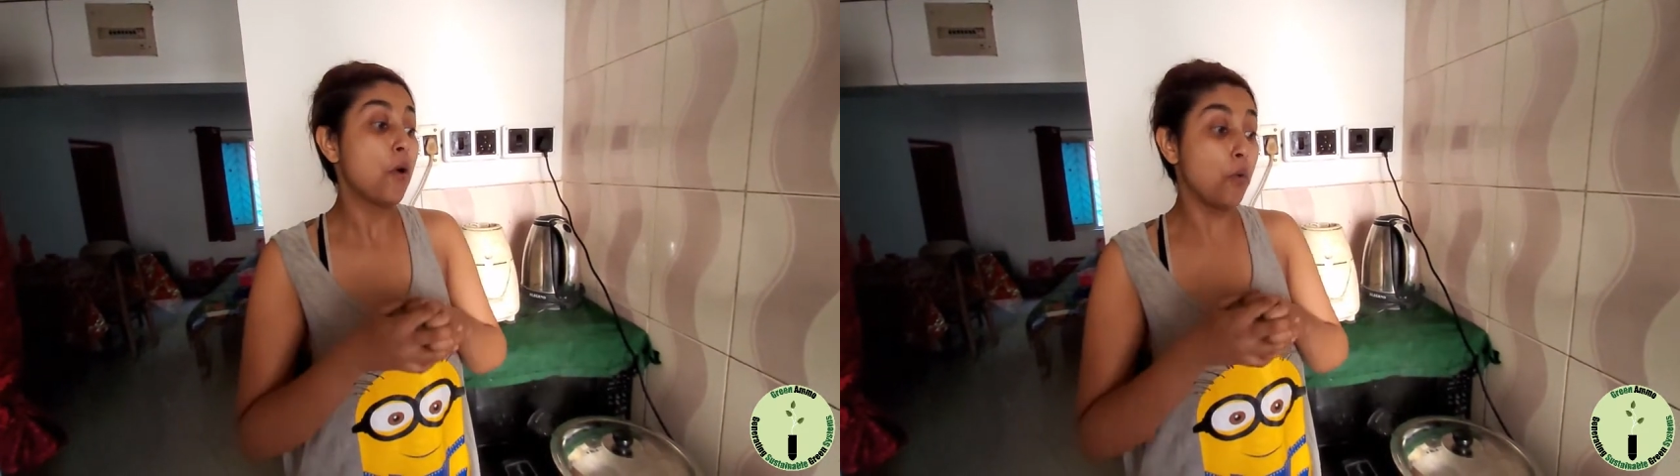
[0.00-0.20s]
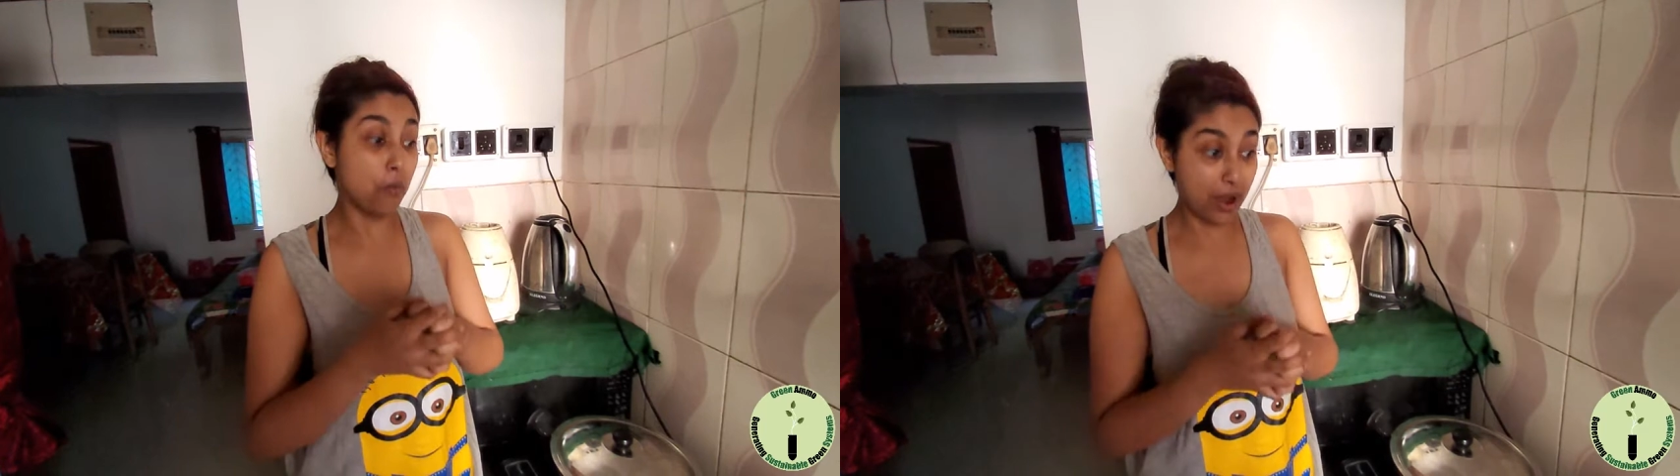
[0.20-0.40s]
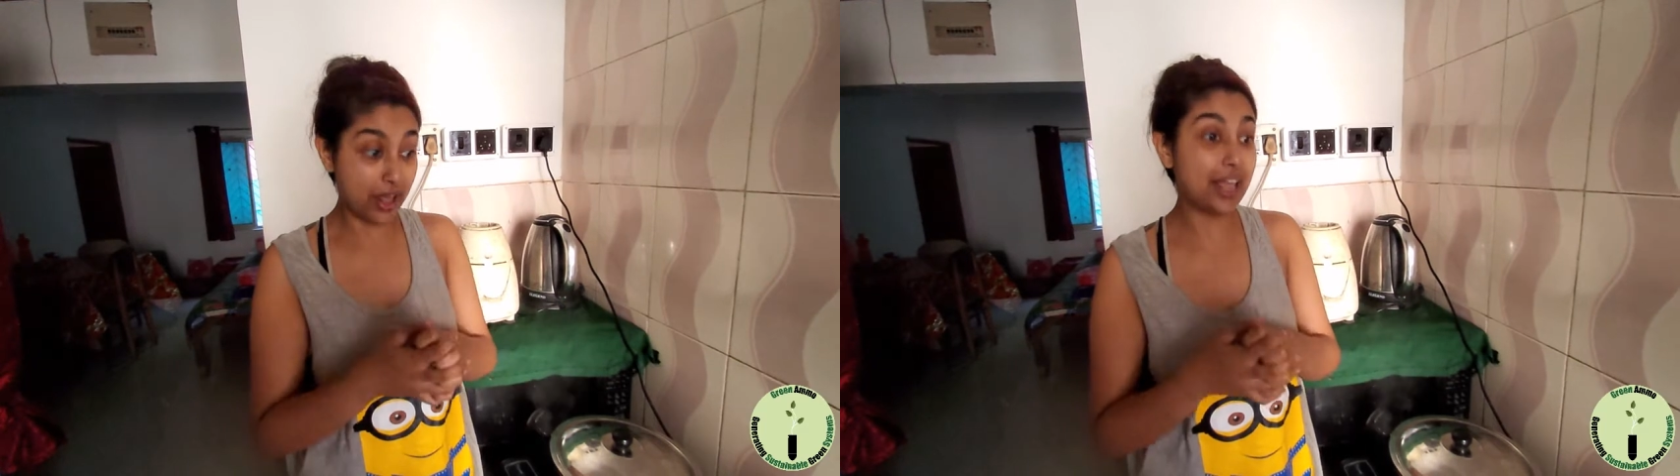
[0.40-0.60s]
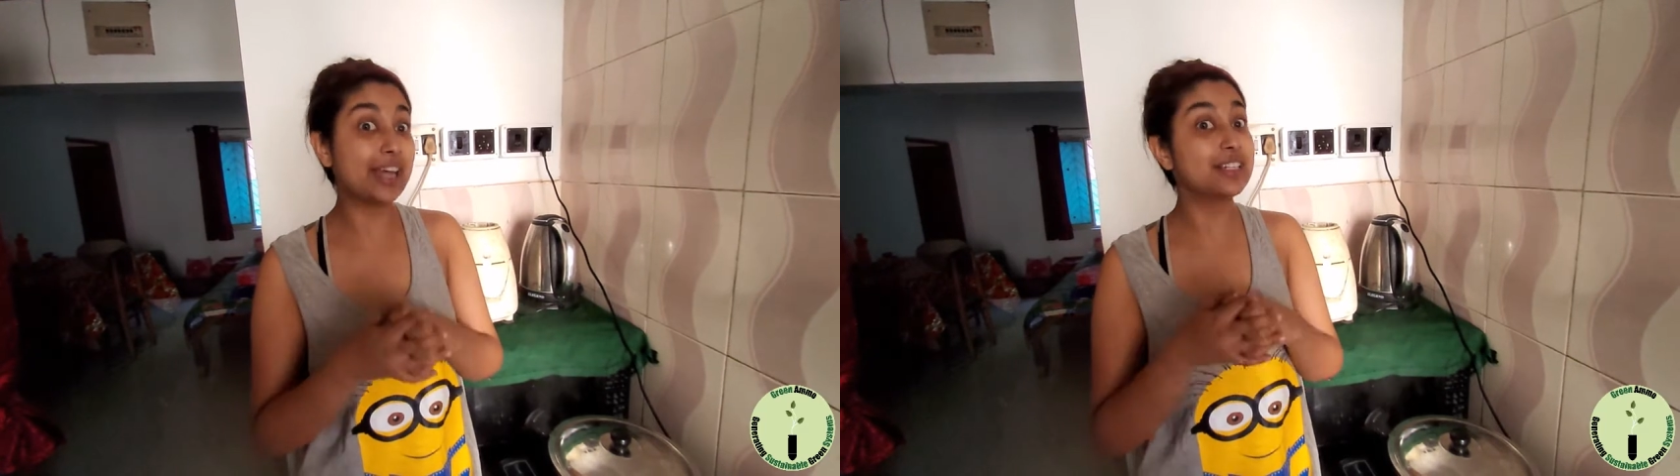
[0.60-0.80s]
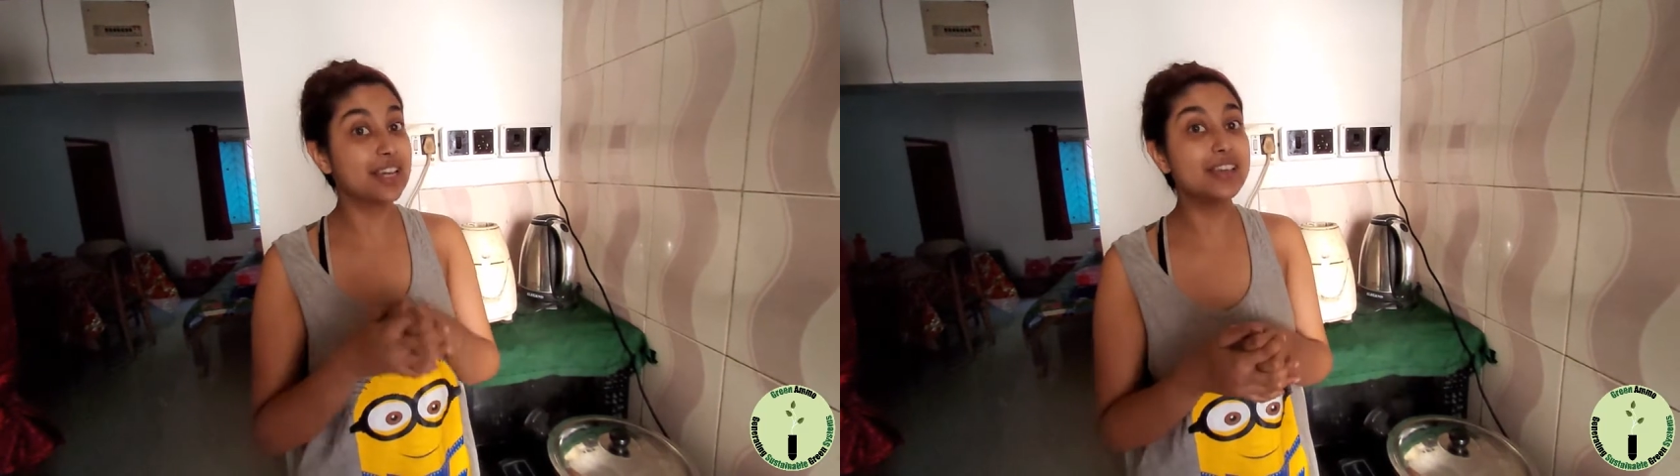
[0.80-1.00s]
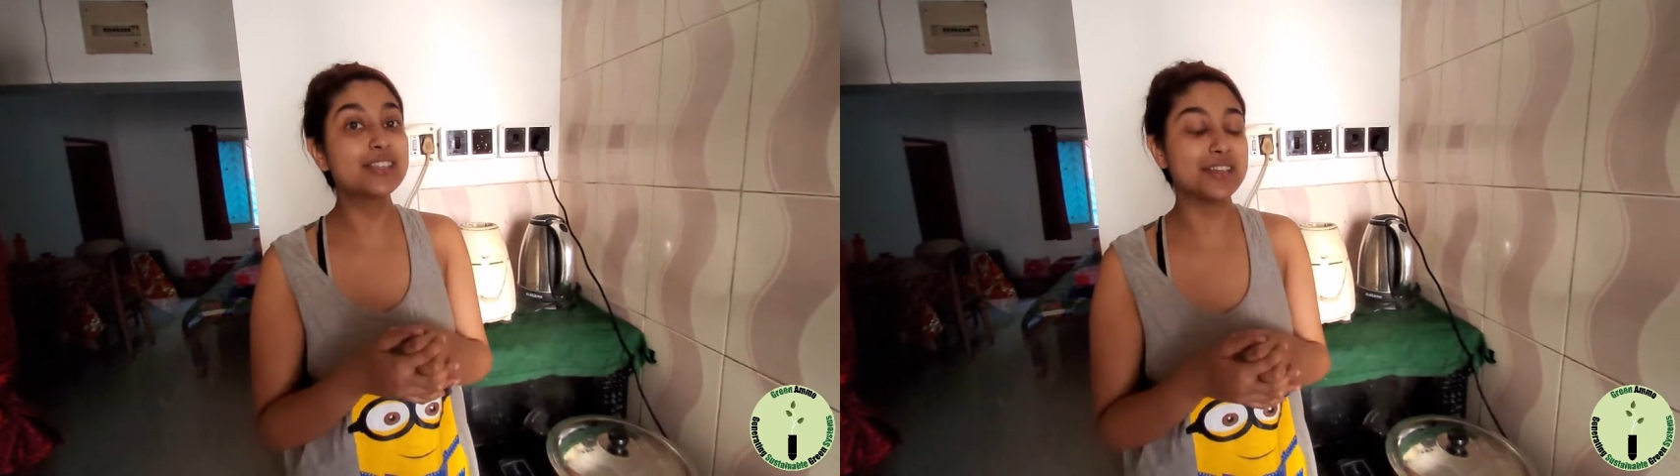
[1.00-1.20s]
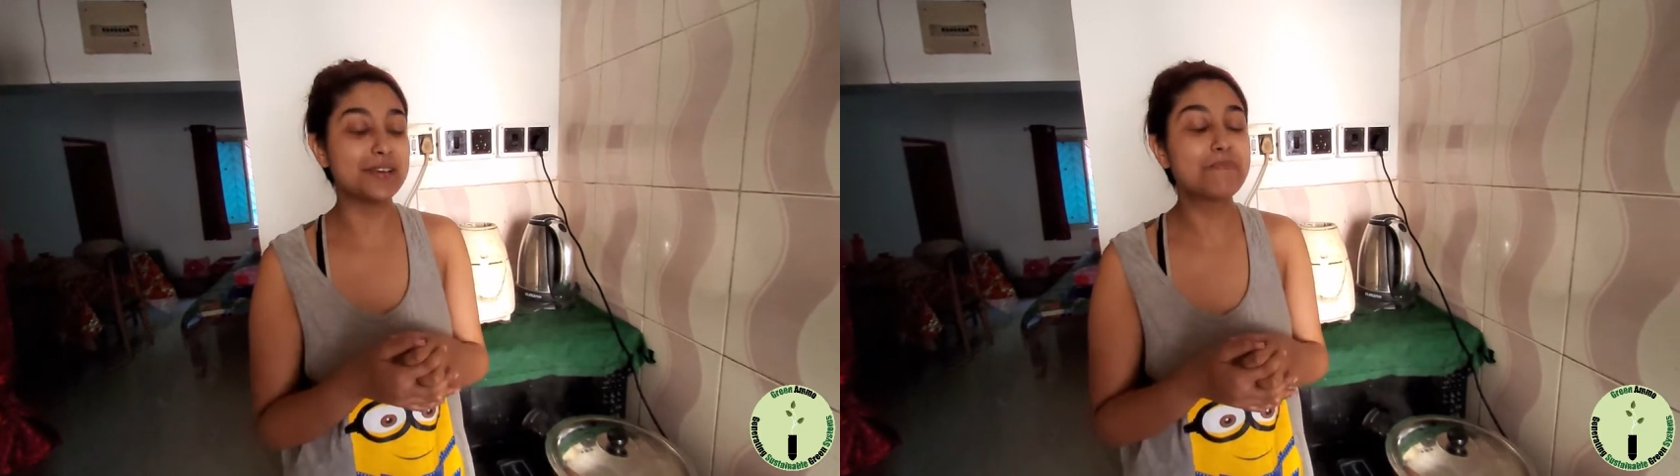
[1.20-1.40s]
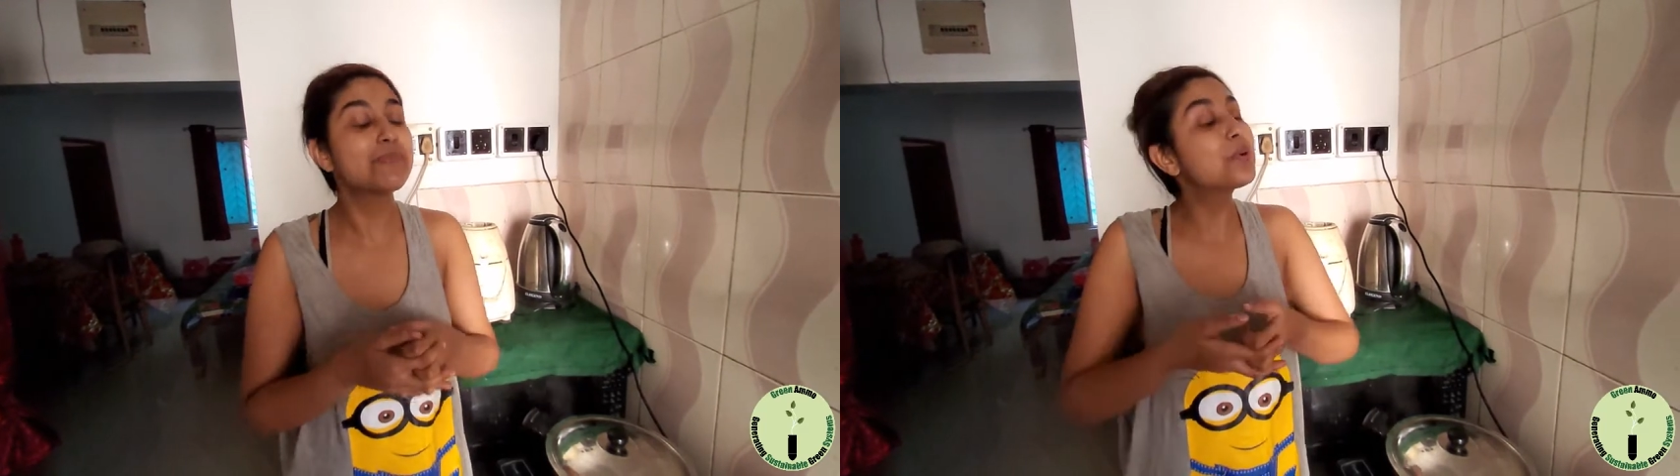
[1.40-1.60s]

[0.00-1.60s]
well and tasty,